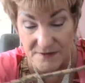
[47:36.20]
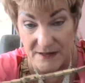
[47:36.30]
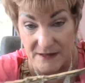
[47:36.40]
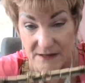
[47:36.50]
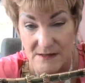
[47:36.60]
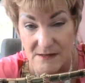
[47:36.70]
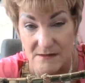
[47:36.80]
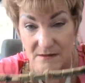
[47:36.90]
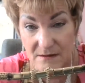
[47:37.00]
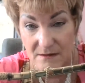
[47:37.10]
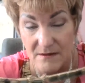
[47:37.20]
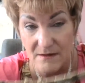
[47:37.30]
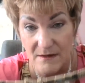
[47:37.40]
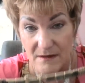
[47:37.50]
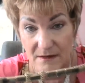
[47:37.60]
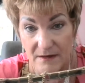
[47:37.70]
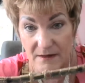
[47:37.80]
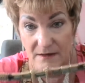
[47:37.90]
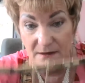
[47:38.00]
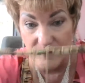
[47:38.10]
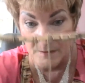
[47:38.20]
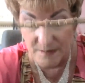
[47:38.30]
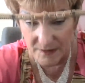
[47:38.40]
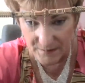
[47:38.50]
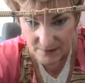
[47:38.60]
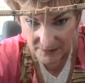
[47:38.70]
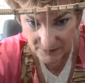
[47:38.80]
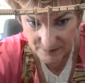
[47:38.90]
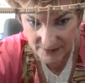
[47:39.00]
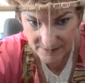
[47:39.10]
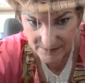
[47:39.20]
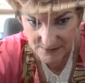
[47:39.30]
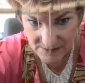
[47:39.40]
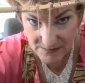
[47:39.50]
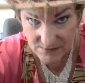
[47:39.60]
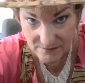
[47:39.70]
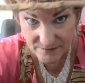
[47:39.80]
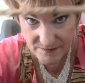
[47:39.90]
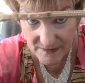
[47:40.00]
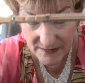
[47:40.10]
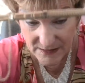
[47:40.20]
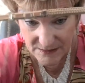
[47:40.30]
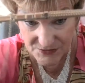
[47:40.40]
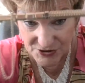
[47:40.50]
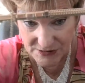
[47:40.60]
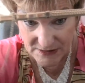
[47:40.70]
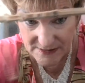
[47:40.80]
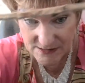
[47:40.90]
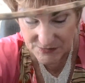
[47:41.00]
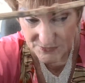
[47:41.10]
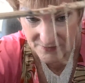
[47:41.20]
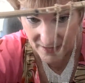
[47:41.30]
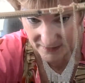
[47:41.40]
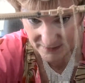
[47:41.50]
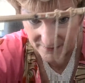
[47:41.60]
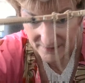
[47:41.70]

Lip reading: face, but there it is. She just threw that in